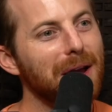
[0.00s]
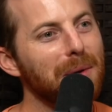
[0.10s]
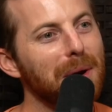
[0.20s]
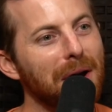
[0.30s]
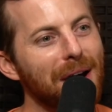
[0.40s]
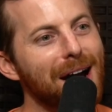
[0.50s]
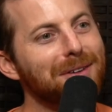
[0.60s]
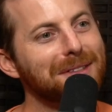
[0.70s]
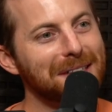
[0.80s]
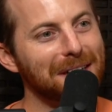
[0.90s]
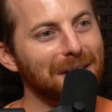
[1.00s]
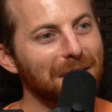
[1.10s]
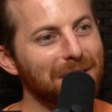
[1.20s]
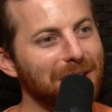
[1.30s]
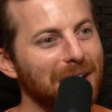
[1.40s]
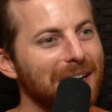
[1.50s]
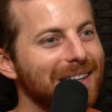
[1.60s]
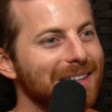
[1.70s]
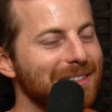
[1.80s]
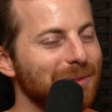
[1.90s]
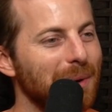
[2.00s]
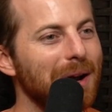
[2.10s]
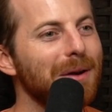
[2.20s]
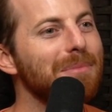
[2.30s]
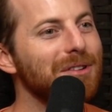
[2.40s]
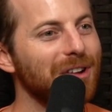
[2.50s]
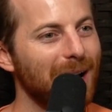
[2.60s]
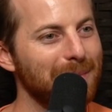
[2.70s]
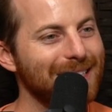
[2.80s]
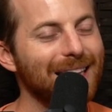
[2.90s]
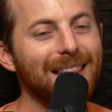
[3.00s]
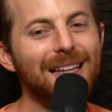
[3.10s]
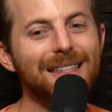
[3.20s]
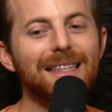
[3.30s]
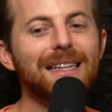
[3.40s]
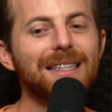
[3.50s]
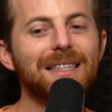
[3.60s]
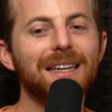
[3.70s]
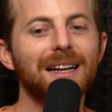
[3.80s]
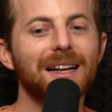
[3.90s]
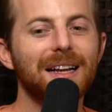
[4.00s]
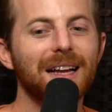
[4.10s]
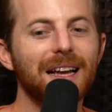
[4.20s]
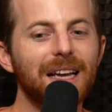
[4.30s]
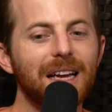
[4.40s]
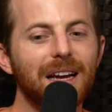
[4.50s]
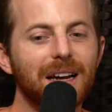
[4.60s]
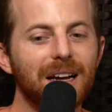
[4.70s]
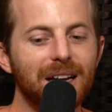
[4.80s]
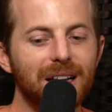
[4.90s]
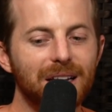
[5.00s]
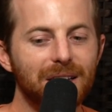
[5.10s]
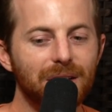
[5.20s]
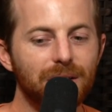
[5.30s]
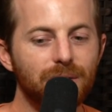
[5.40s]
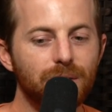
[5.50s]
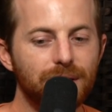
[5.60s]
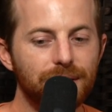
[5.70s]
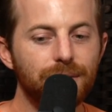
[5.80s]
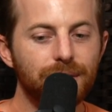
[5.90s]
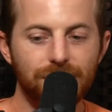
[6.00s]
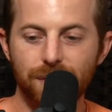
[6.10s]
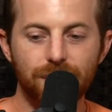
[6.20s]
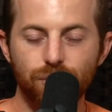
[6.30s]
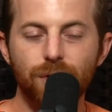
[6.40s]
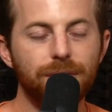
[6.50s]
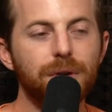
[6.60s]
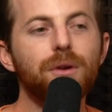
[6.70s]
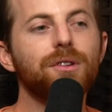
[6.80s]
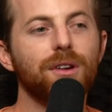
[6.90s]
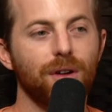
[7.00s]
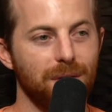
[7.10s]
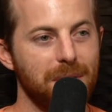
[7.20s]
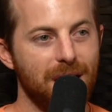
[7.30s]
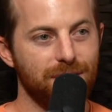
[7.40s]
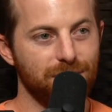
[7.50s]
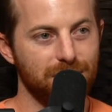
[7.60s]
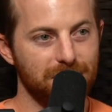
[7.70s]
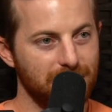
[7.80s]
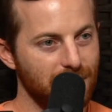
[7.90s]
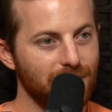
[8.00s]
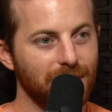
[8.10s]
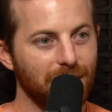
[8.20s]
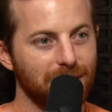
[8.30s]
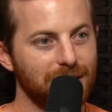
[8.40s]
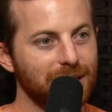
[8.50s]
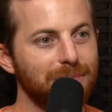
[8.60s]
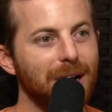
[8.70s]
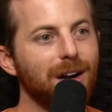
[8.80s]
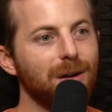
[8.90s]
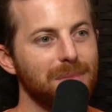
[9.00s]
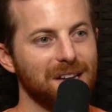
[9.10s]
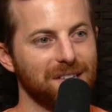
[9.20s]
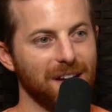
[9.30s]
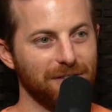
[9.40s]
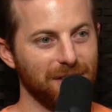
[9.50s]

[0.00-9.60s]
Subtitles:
Here we are out to dinner. Our son is wearing pajamas, and then since he refused to go to the bathroom earlier, despite our best efforts.